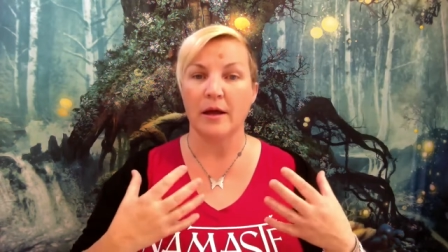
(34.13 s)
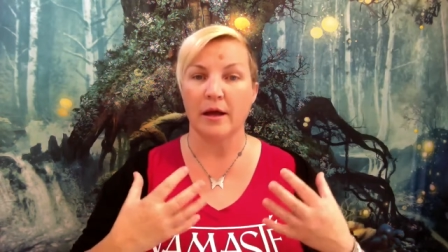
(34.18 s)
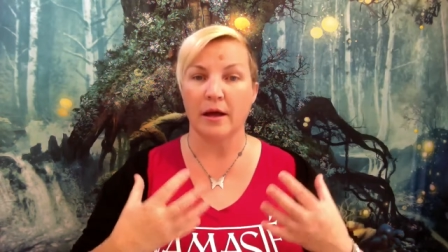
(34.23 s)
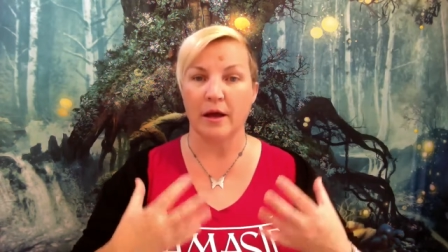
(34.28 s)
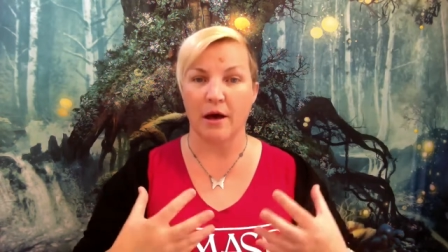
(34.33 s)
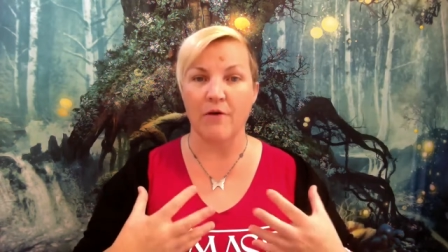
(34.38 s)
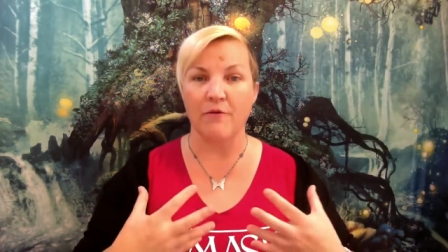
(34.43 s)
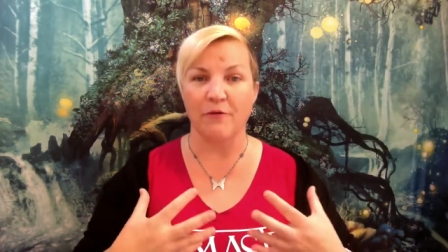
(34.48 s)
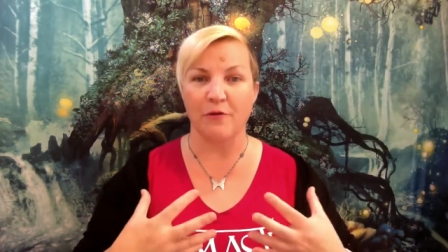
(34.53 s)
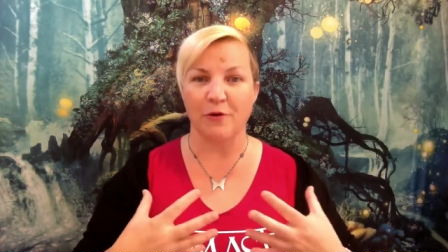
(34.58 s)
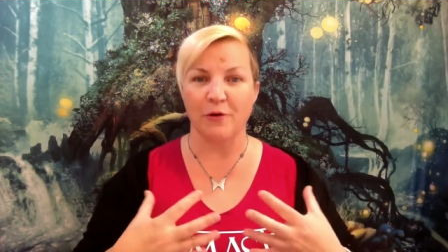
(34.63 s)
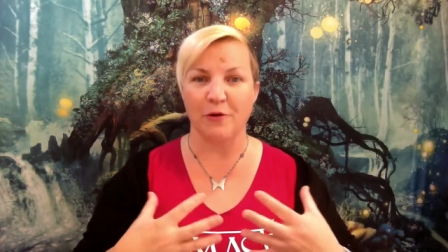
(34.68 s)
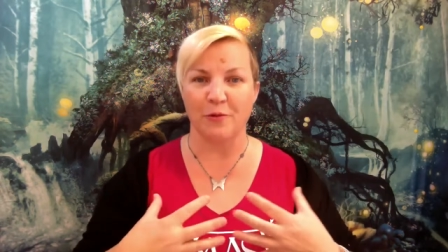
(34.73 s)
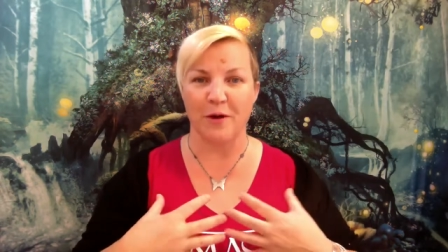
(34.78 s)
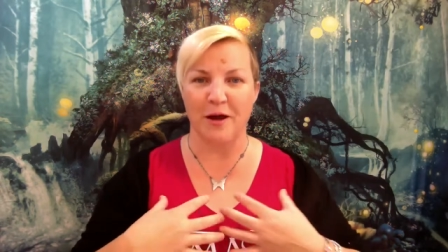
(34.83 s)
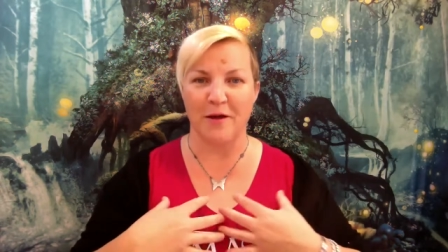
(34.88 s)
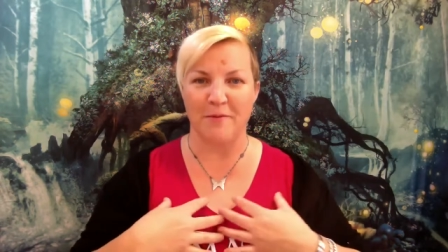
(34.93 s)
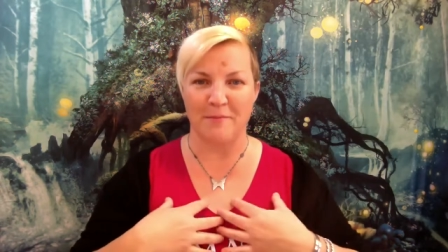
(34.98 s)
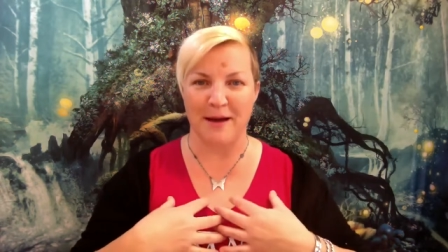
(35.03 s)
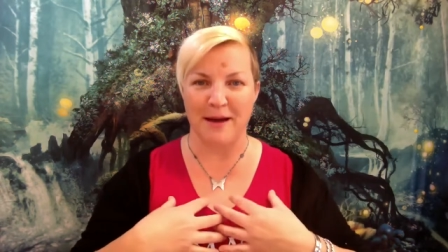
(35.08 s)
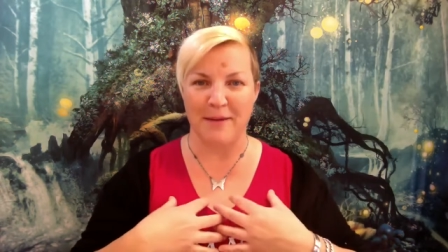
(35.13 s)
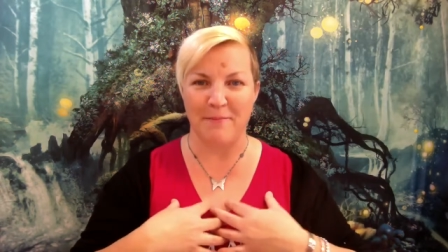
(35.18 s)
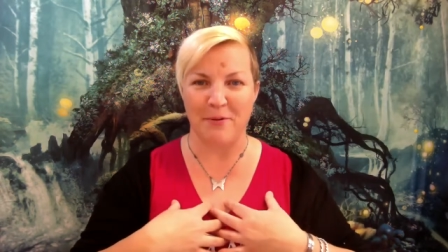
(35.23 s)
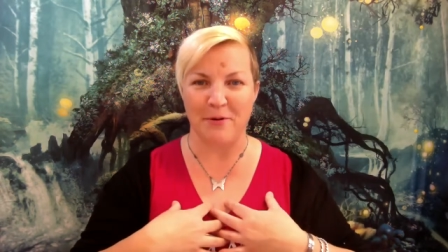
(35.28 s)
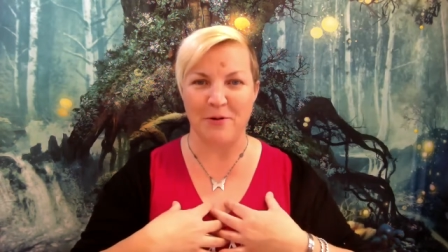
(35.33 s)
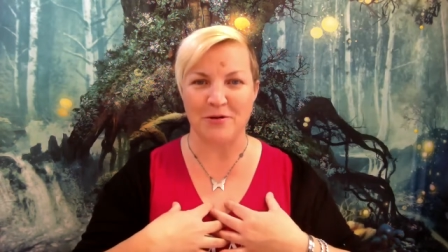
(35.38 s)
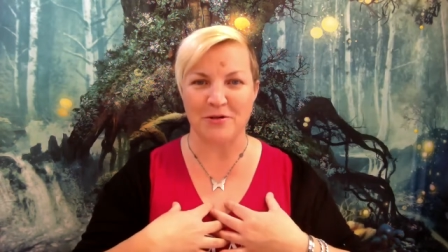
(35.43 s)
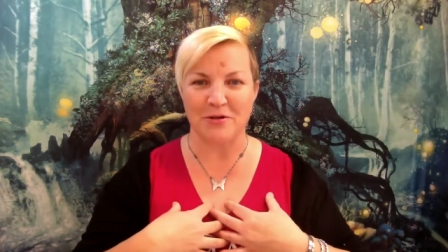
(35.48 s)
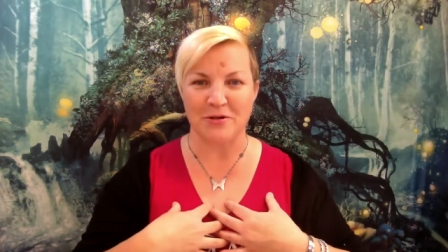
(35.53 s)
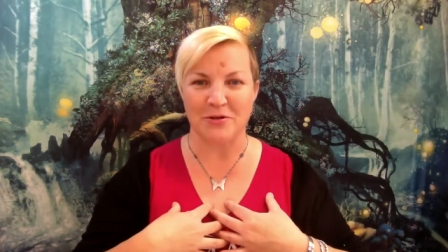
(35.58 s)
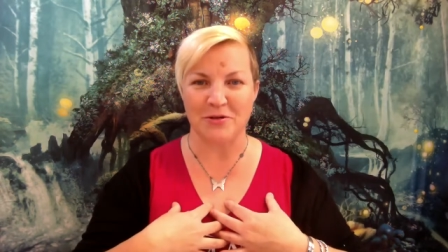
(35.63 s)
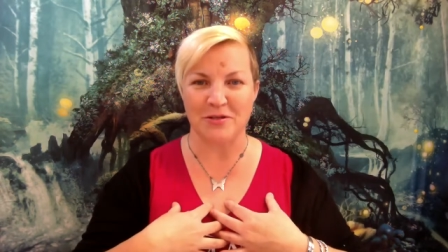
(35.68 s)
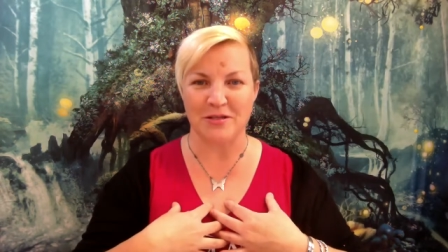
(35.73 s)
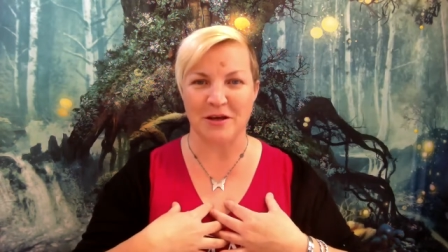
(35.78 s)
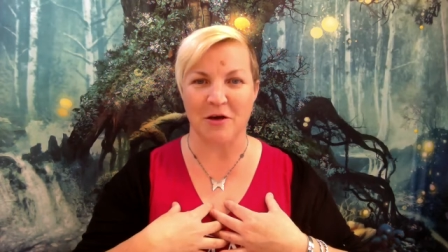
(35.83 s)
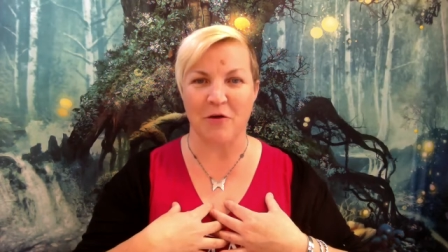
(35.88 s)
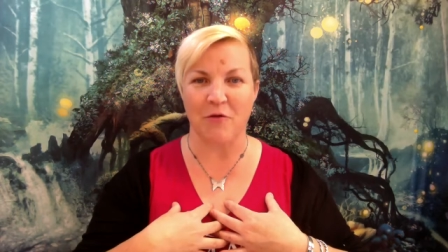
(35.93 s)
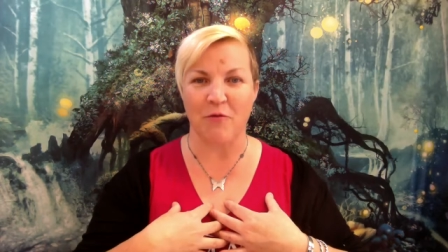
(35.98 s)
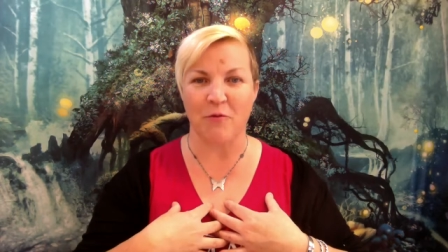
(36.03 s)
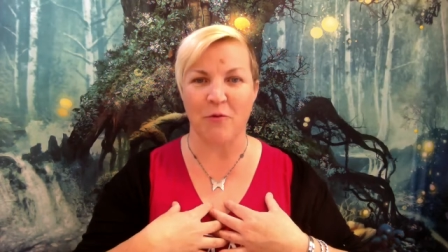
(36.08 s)
comfort around my personal
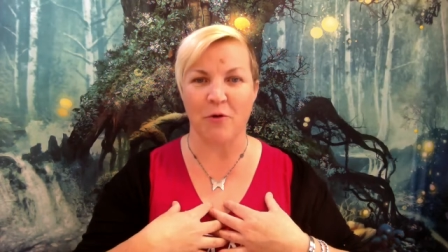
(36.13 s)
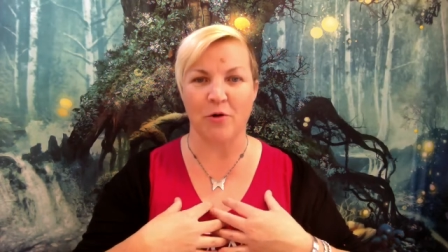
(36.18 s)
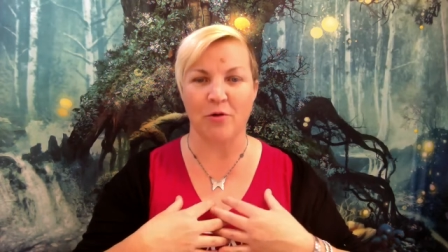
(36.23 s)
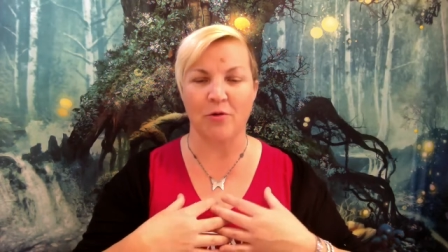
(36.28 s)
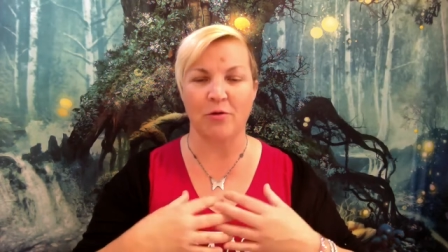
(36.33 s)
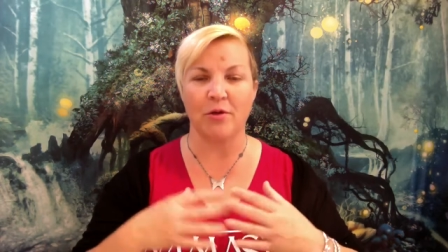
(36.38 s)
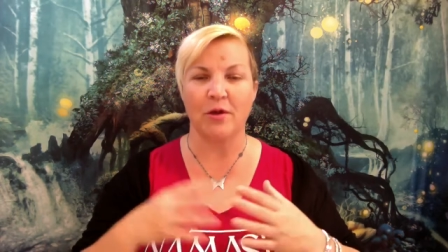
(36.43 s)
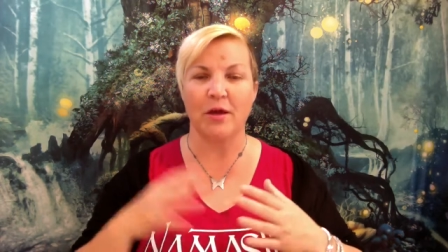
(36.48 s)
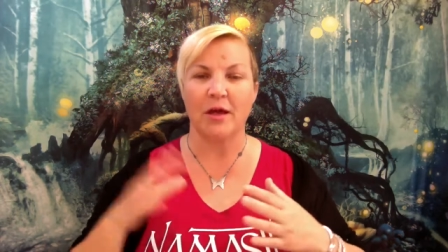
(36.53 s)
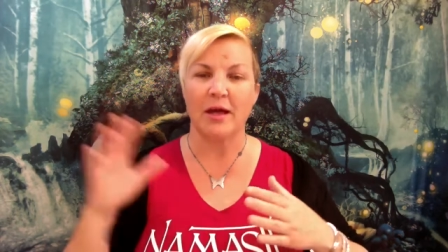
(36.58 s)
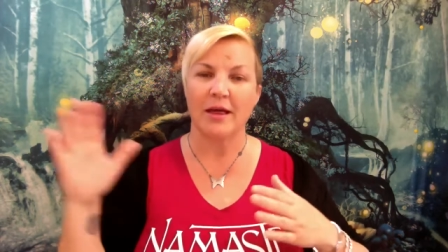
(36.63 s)
self worth,